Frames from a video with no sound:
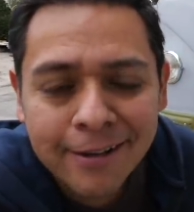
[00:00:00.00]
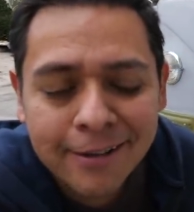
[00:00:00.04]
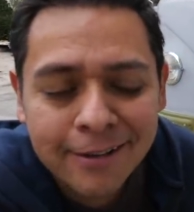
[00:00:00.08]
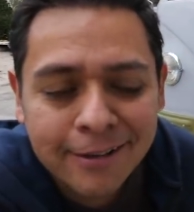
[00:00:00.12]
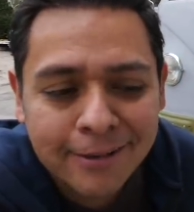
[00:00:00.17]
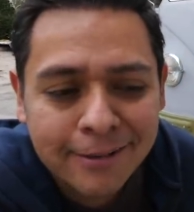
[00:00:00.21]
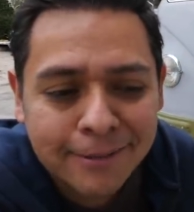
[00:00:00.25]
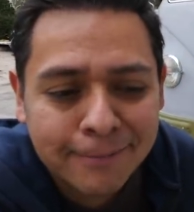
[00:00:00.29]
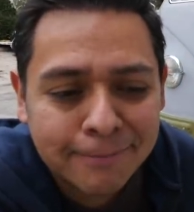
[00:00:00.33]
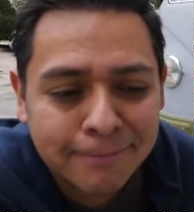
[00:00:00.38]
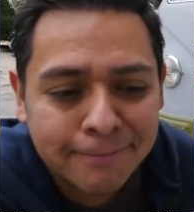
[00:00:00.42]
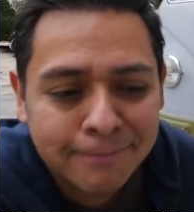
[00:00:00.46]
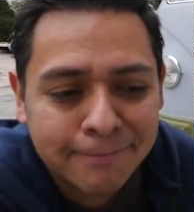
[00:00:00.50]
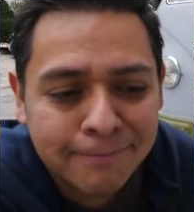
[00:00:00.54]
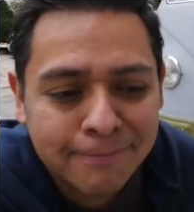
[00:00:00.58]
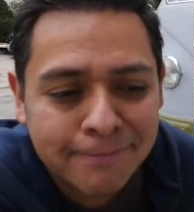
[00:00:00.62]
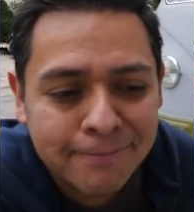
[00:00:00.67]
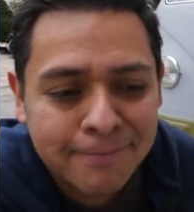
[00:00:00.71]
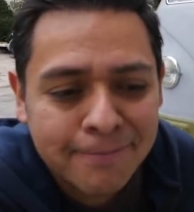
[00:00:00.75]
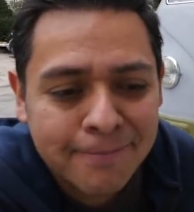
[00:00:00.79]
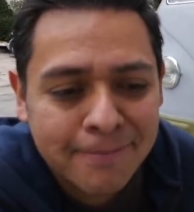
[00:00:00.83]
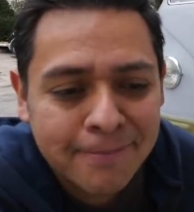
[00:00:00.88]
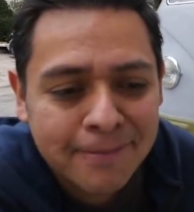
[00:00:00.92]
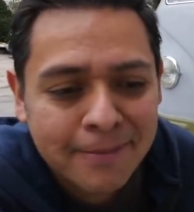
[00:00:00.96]
Um,
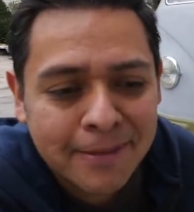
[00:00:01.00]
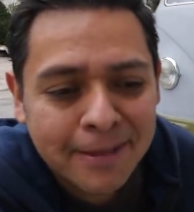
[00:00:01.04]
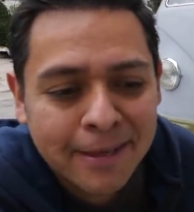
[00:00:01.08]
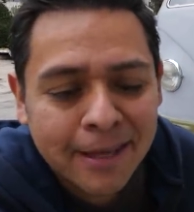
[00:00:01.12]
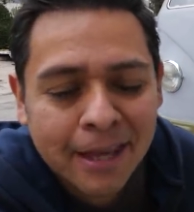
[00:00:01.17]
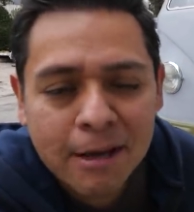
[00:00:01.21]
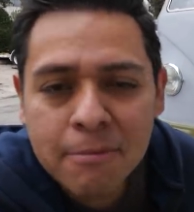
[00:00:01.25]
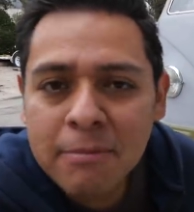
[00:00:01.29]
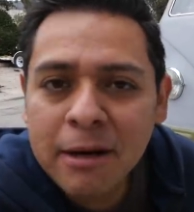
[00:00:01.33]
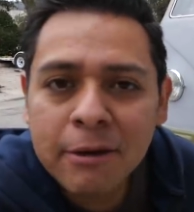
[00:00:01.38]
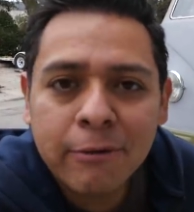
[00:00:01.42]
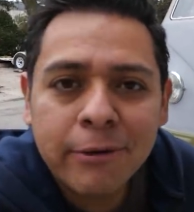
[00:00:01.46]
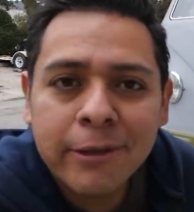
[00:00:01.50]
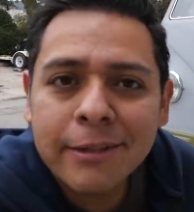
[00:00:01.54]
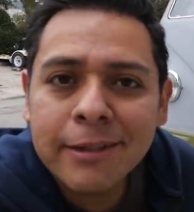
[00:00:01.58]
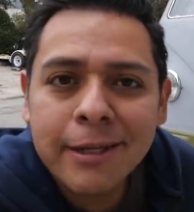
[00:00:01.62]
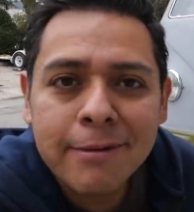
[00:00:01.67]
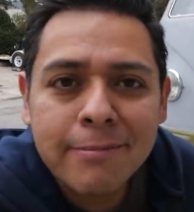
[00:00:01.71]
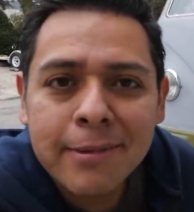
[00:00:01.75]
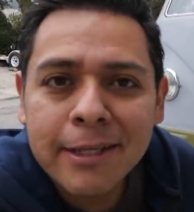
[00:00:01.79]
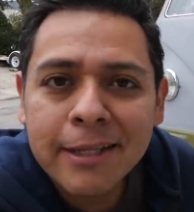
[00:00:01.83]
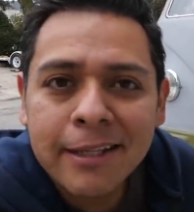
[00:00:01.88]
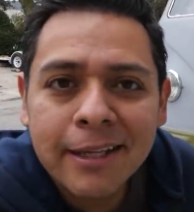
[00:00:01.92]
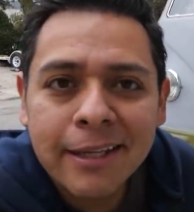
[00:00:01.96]
and by real,
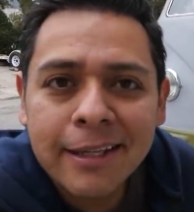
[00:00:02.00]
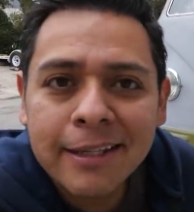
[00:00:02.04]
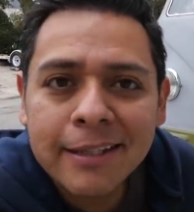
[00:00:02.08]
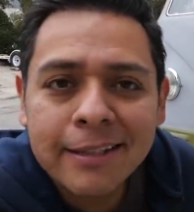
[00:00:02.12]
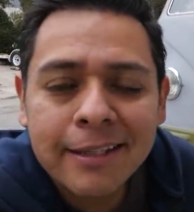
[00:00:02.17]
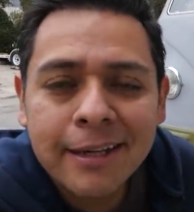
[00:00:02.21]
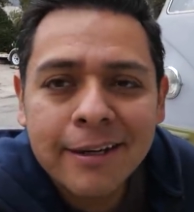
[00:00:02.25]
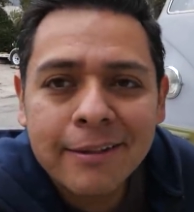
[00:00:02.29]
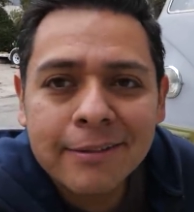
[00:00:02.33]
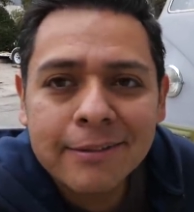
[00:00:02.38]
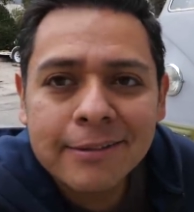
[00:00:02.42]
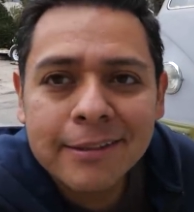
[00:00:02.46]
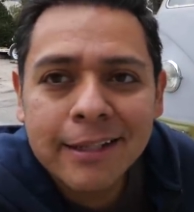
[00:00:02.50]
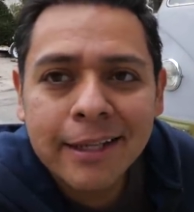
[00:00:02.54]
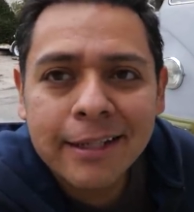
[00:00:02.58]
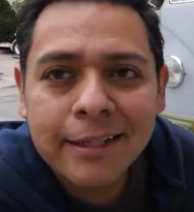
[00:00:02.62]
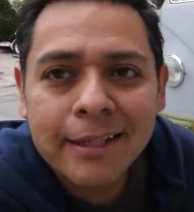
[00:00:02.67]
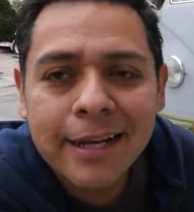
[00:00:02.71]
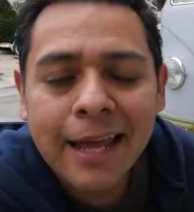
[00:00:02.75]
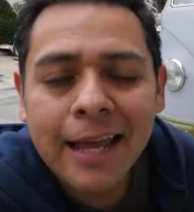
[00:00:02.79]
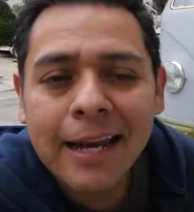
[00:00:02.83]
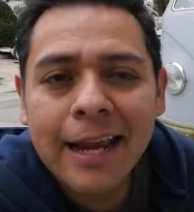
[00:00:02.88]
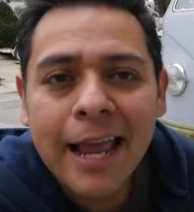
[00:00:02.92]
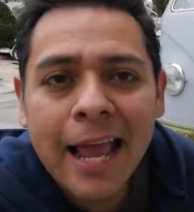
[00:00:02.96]
I mean like, you know, it's
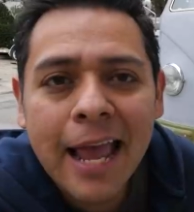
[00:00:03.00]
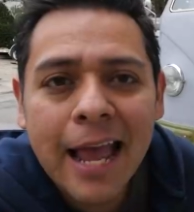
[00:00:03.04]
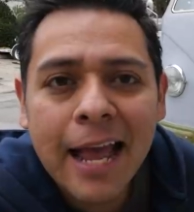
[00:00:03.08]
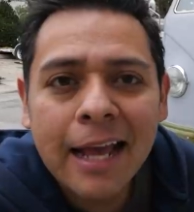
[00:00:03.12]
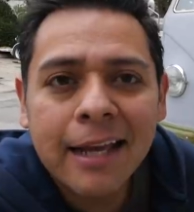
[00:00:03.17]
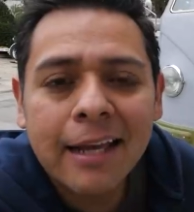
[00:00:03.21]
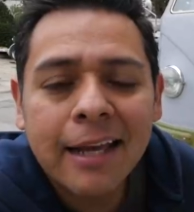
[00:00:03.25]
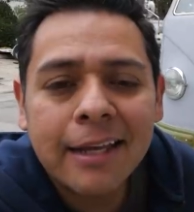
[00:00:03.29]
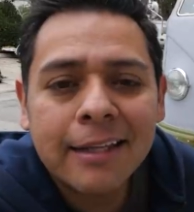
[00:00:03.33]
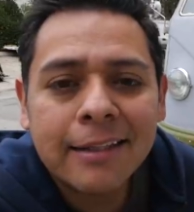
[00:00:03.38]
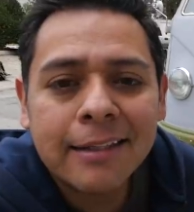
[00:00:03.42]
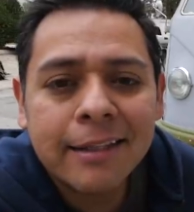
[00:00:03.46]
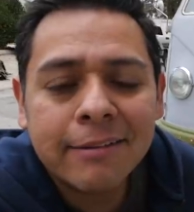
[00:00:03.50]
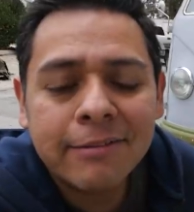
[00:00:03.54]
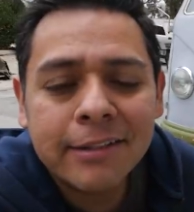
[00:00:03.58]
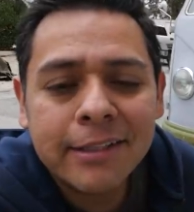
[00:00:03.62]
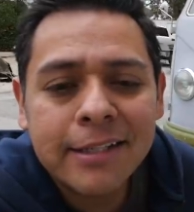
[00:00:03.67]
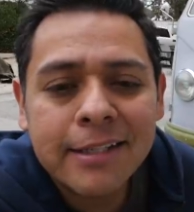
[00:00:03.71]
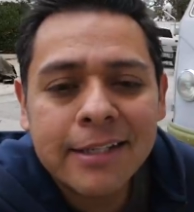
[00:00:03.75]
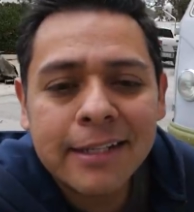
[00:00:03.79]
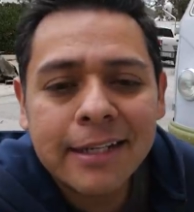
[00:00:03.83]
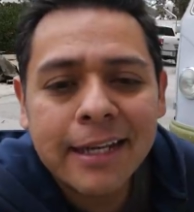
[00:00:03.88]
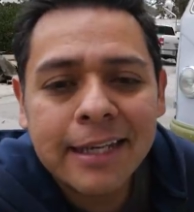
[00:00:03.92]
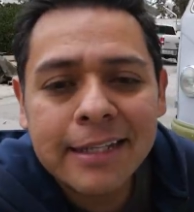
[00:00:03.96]
like not a hack. I,
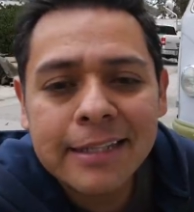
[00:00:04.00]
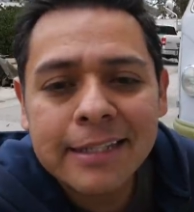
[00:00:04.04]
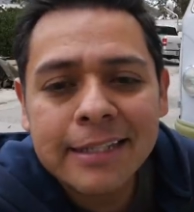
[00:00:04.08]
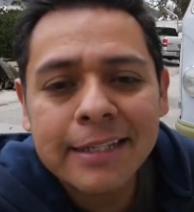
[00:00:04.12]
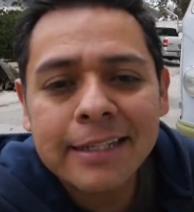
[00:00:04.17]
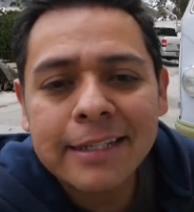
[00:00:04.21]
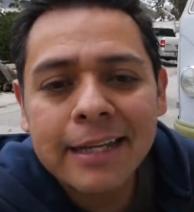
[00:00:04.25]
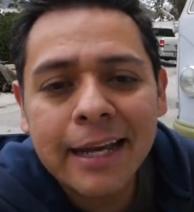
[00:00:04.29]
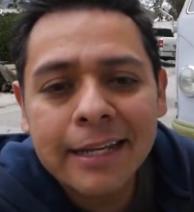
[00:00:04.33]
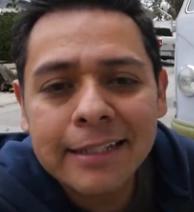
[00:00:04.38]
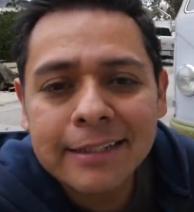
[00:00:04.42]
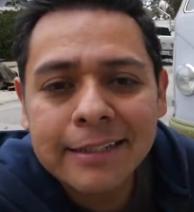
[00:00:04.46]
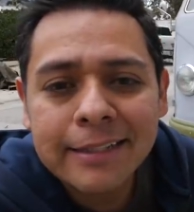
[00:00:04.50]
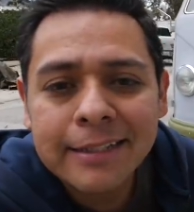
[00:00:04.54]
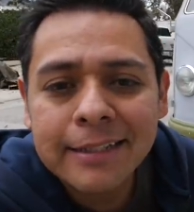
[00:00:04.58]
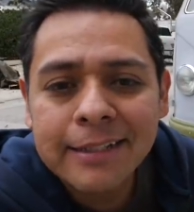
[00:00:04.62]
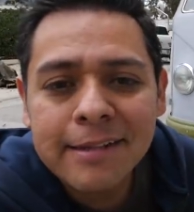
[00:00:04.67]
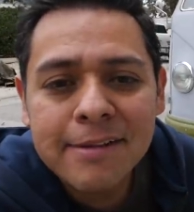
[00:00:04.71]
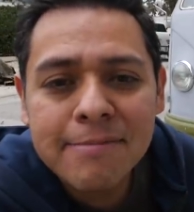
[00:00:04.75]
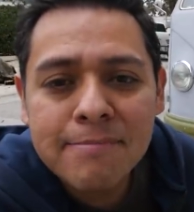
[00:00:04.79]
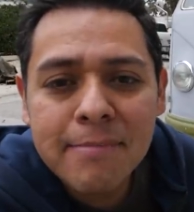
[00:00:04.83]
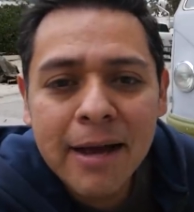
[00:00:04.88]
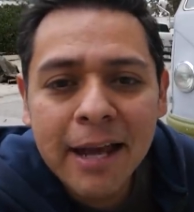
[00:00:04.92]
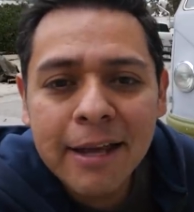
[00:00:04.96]
everything that I did, I did
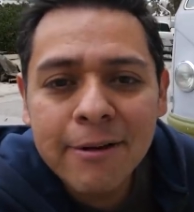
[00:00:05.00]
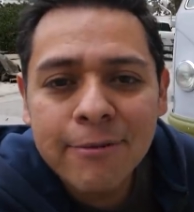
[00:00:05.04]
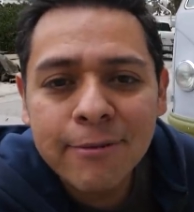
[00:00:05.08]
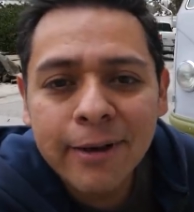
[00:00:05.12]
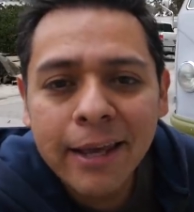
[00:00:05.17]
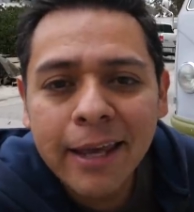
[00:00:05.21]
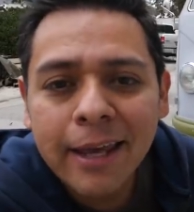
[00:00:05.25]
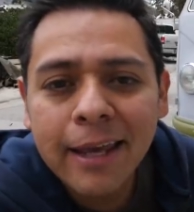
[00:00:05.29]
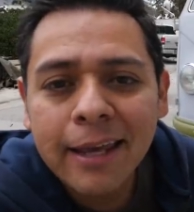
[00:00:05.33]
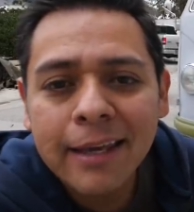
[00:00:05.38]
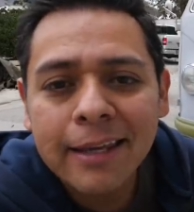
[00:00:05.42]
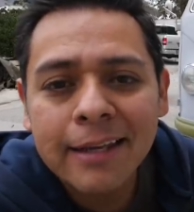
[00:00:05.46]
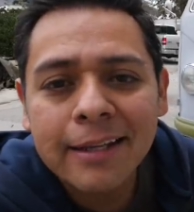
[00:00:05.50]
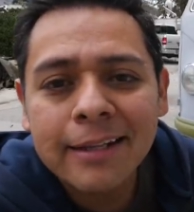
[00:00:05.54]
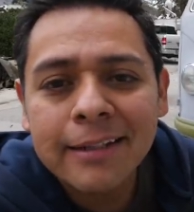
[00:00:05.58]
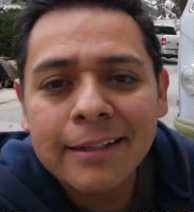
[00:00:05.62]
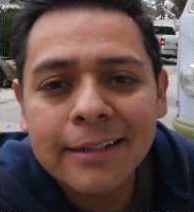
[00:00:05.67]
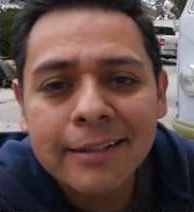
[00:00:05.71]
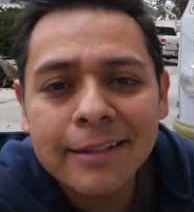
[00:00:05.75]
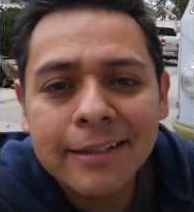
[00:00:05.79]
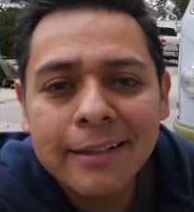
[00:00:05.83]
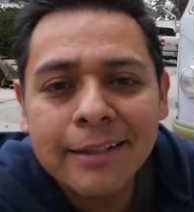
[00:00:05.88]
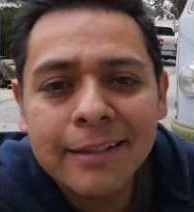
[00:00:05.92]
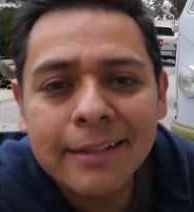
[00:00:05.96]
it my way and,
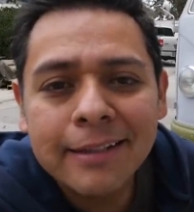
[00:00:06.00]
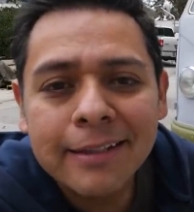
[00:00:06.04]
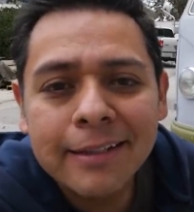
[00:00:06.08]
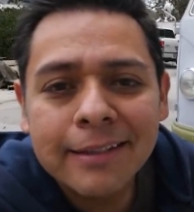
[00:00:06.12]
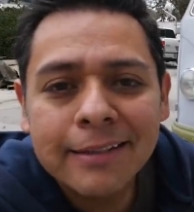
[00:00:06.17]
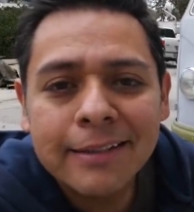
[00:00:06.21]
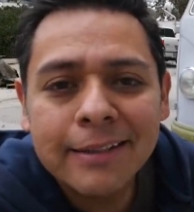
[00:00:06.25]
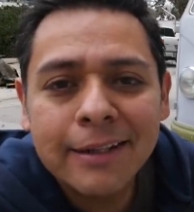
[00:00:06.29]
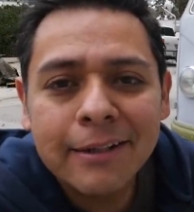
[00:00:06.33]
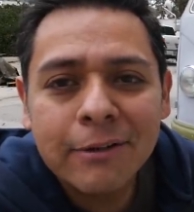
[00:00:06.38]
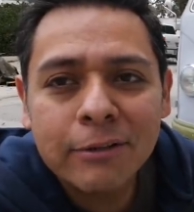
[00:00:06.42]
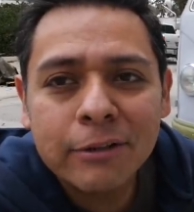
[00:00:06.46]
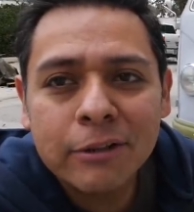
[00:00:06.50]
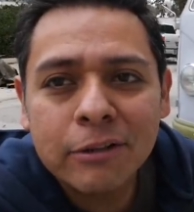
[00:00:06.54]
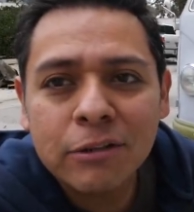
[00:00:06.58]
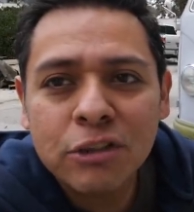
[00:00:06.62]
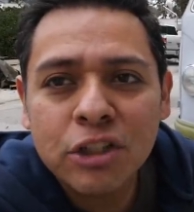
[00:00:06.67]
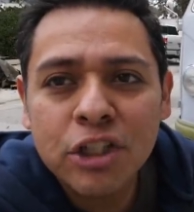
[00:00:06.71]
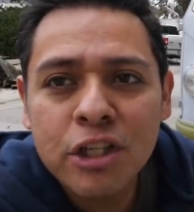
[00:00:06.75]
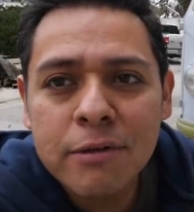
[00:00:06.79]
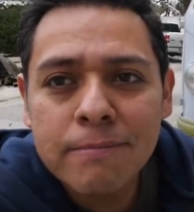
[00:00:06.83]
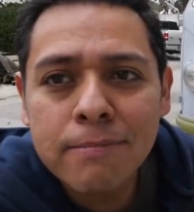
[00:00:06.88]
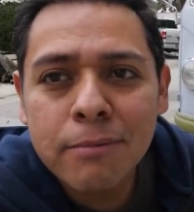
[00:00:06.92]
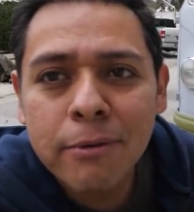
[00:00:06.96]
you know, the
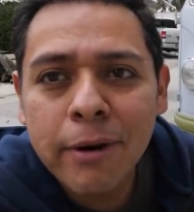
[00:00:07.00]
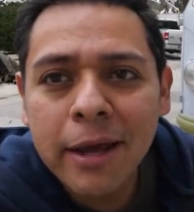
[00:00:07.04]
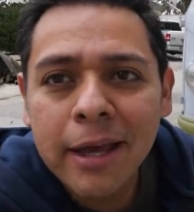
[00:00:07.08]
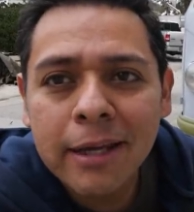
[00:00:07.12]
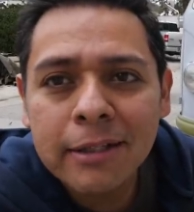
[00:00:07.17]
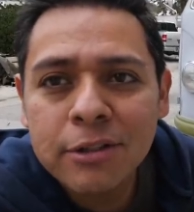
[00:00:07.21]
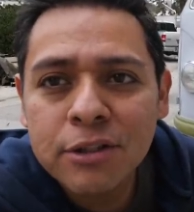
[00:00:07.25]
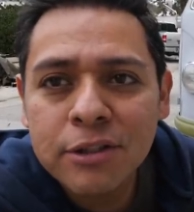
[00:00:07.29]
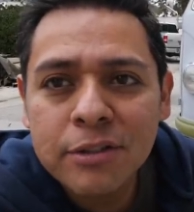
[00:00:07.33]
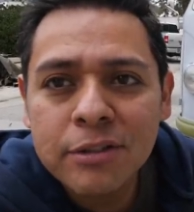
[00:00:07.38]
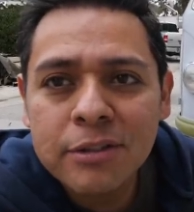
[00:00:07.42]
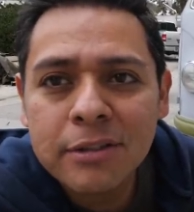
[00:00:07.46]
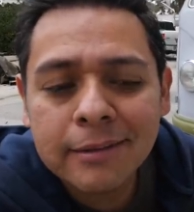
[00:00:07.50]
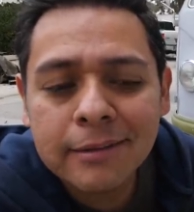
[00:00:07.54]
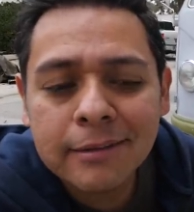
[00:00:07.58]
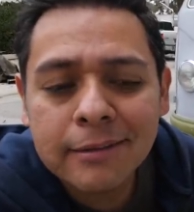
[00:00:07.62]
cheap way. Just